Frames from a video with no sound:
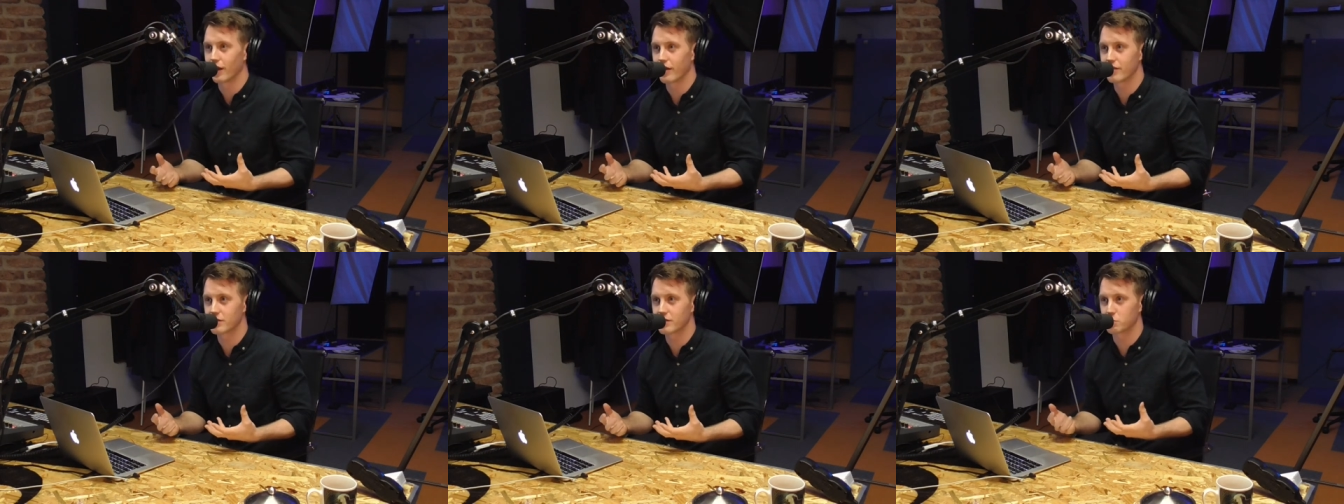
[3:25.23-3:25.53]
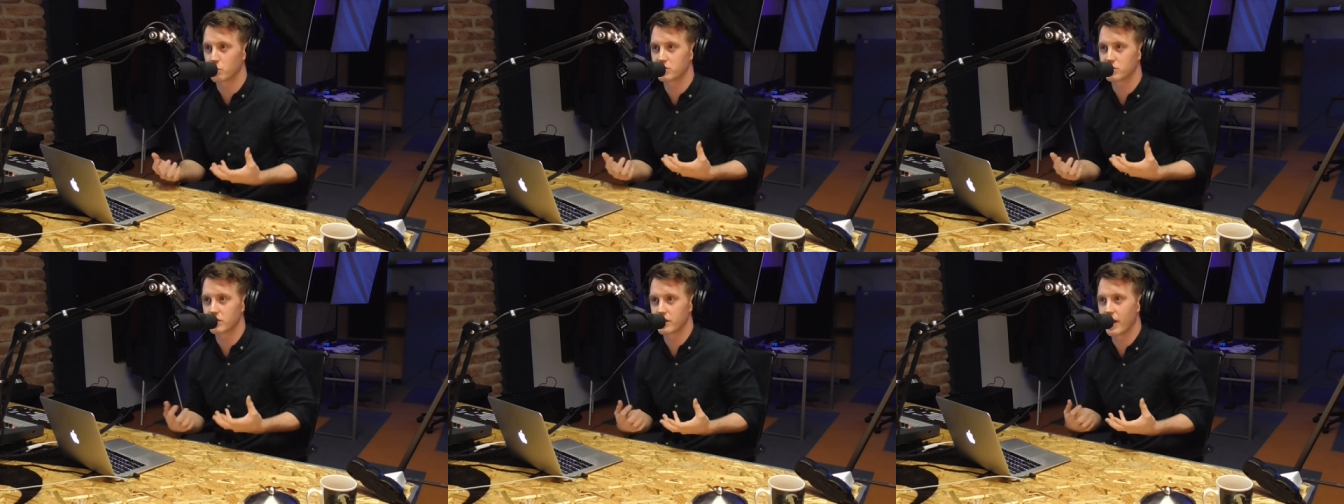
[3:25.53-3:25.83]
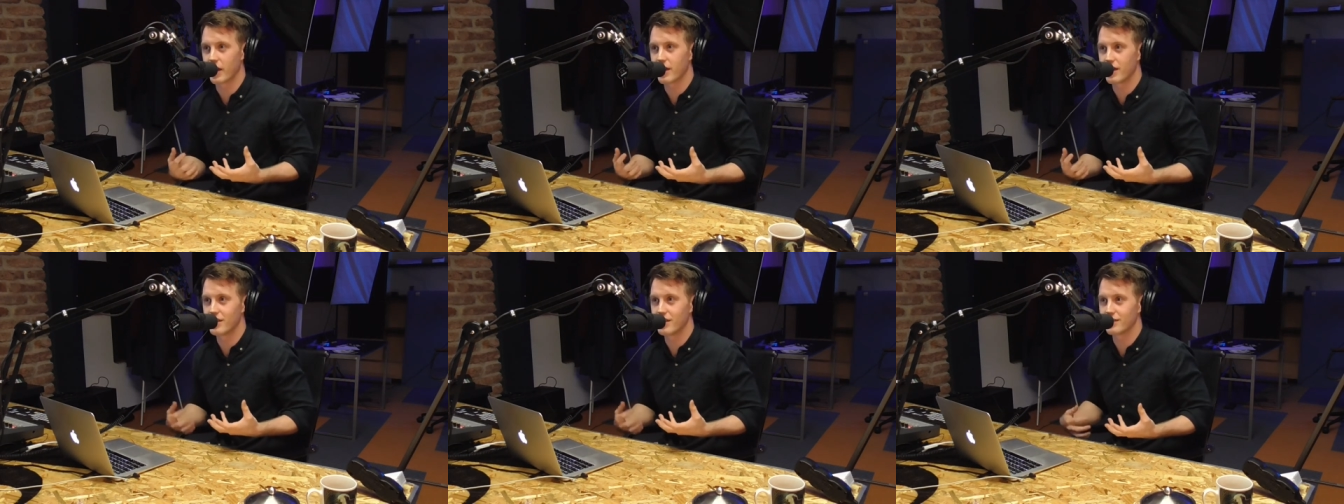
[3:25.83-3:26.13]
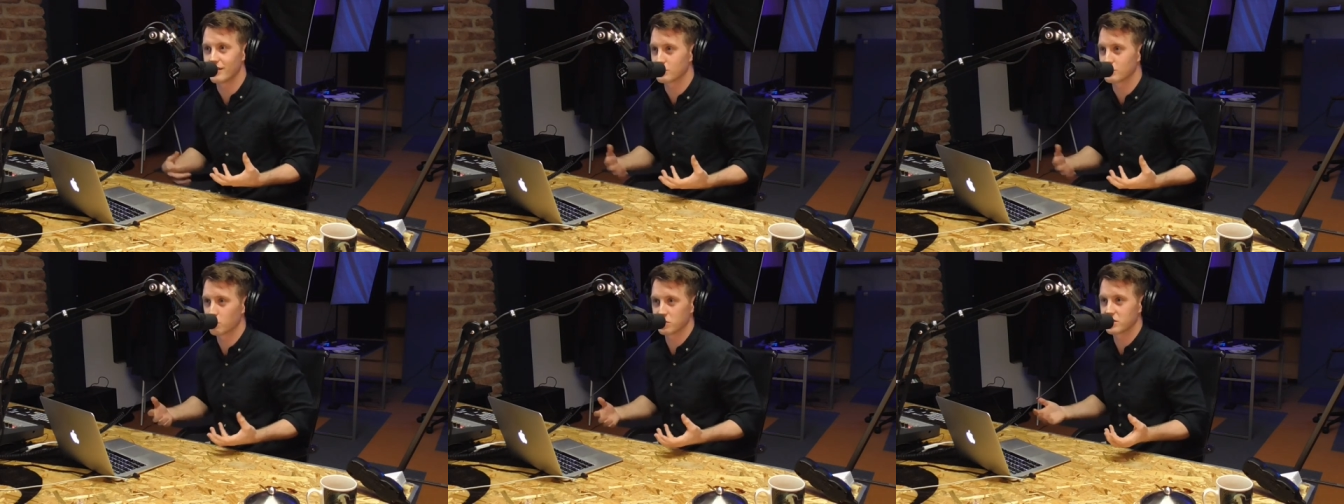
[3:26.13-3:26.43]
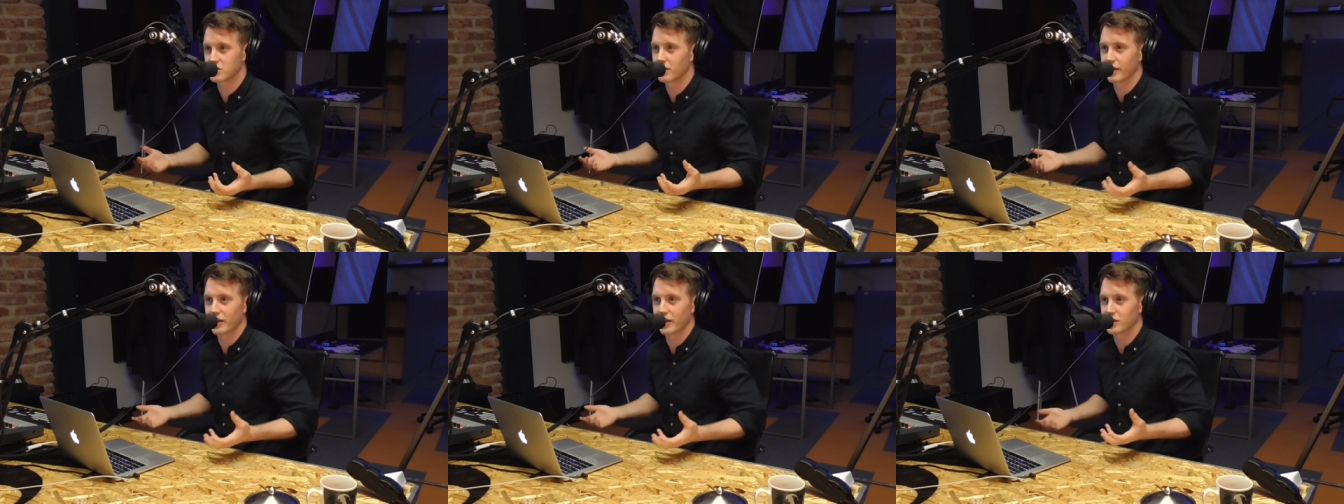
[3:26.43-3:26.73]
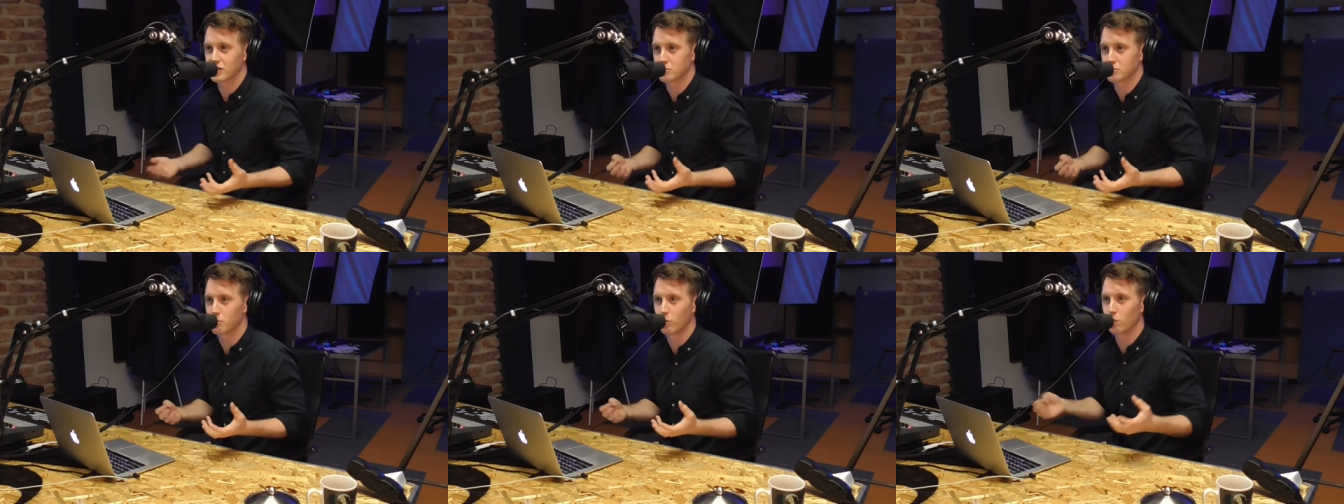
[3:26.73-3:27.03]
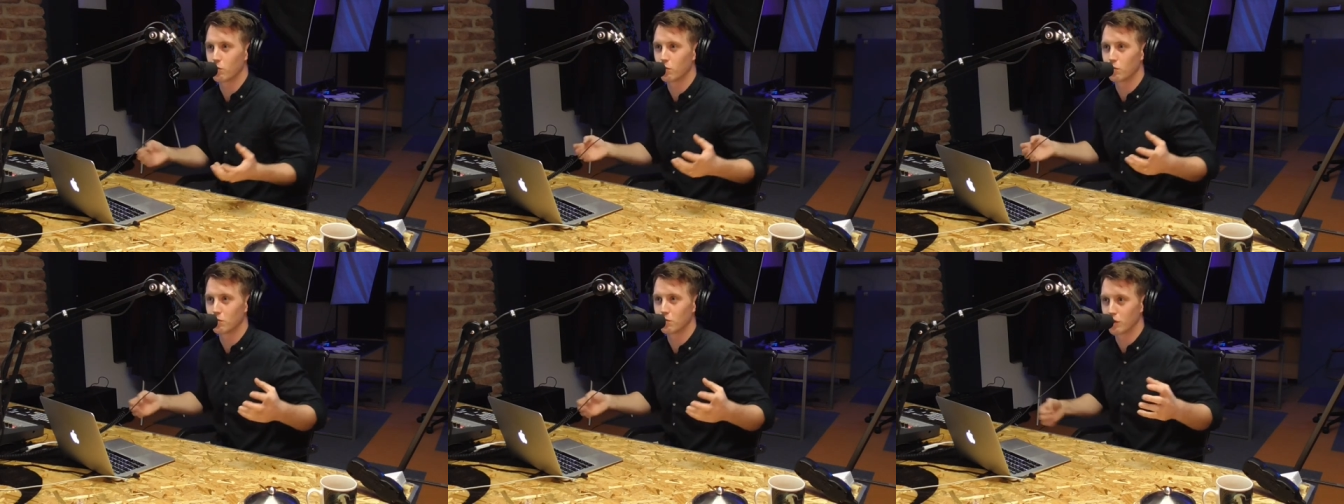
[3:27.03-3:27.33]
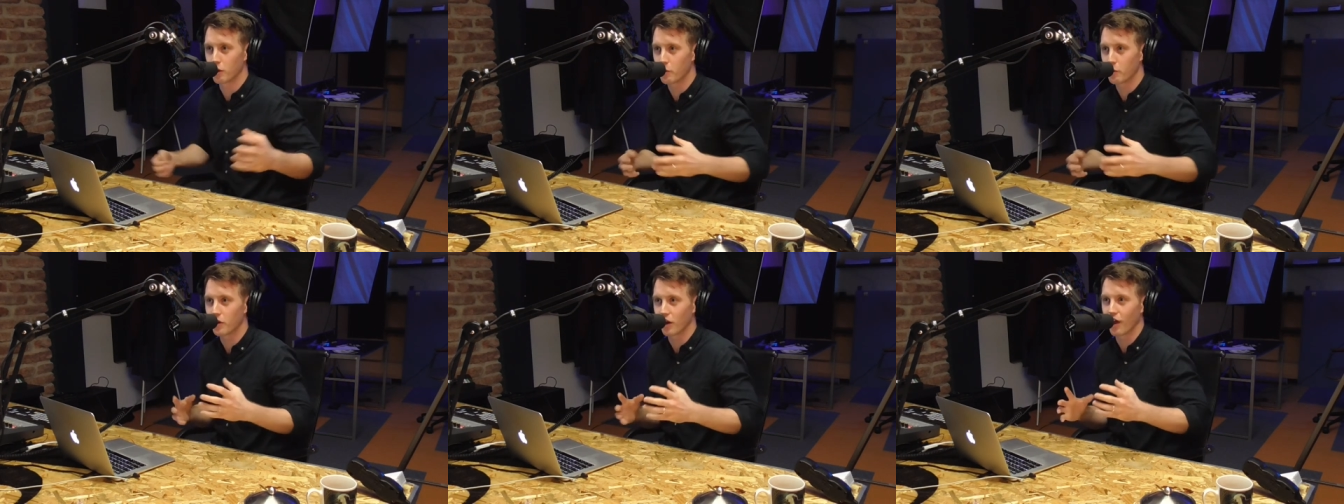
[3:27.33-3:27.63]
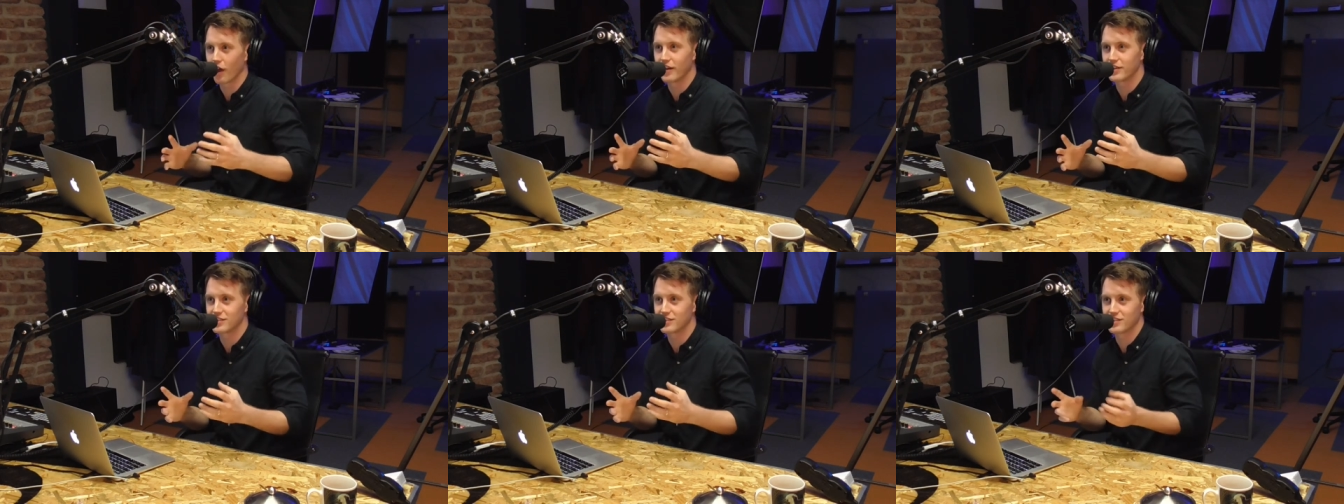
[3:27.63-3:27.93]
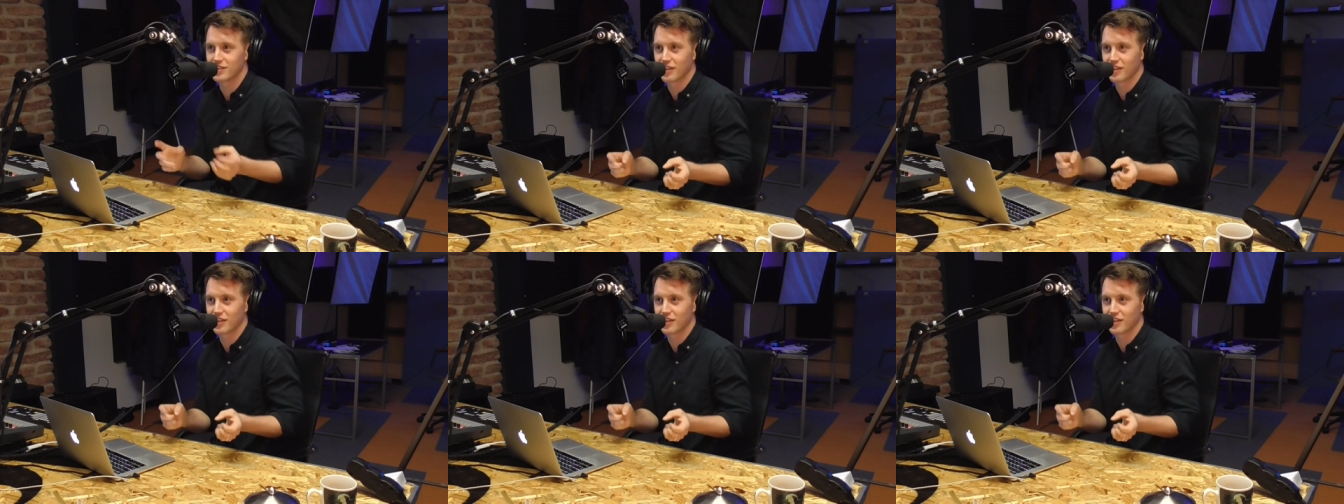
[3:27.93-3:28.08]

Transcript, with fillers: Like this wasn't like a small localized